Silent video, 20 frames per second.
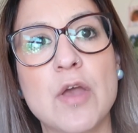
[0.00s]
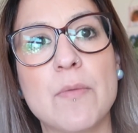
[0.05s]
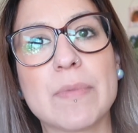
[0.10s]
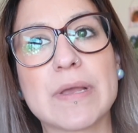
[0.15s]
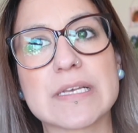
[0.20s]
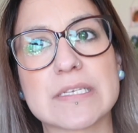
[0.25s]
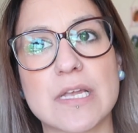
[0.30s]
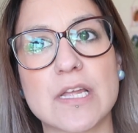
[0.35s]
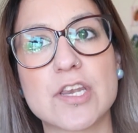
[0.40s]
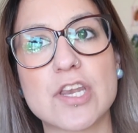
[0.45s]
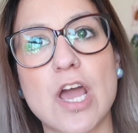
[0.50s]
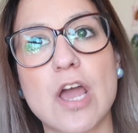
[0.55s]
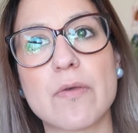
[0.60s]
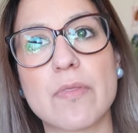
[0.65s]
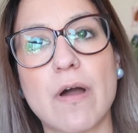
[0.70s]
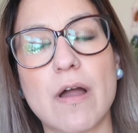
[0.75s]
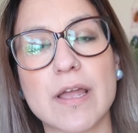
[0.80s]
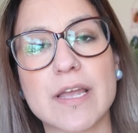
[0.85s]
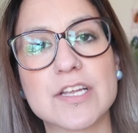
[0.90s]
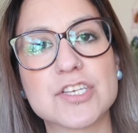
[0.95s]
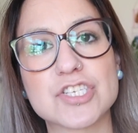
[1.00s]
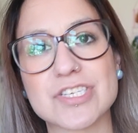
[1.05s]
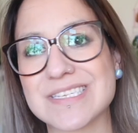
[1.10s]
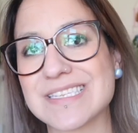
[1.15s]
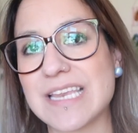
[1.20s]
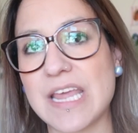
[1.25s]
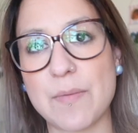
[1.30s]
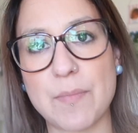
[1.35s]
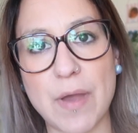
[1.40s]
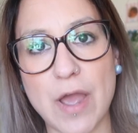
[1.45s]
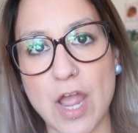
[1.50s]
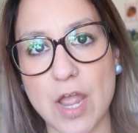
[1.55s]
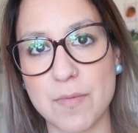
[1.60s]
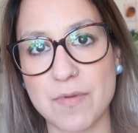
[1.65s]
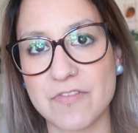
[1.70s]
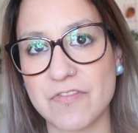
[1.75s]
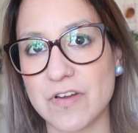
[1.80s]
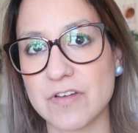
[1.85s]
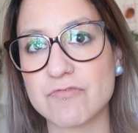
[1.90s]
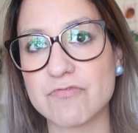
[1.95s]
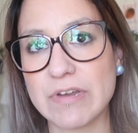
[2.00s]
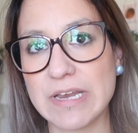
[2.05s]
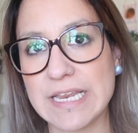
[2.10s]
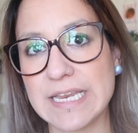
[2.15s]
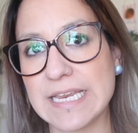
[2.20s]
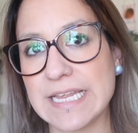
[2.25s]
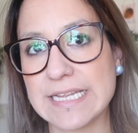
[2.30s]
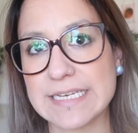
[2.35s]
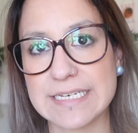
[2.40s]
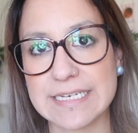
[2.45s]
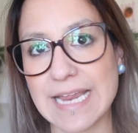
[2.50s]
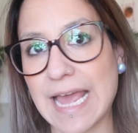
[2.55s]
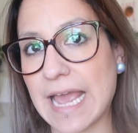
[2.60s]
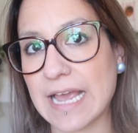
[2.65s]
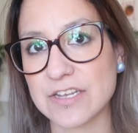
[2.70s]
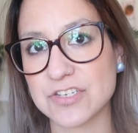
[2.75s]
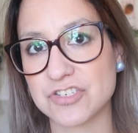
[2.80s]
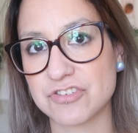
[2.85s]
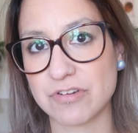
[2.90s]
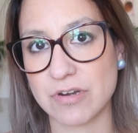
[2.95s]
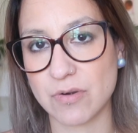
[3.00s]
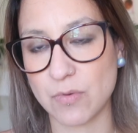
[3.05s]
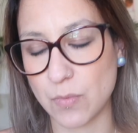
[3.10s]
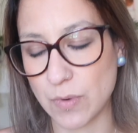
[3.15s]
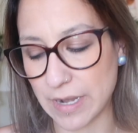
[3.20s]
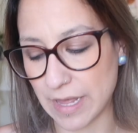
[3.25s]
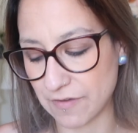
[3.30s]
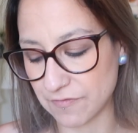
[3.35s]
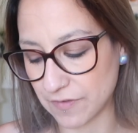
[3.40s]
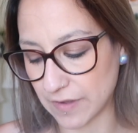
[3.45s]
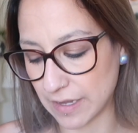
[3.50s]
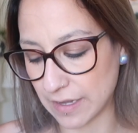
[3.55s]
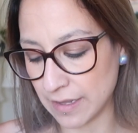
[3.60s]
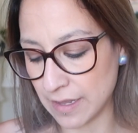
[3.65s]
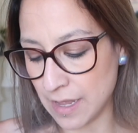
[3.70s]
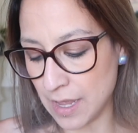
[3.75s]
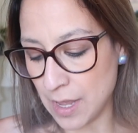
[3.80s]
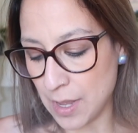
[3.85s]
because I know that I can just nip home if I really needed extra or whatever.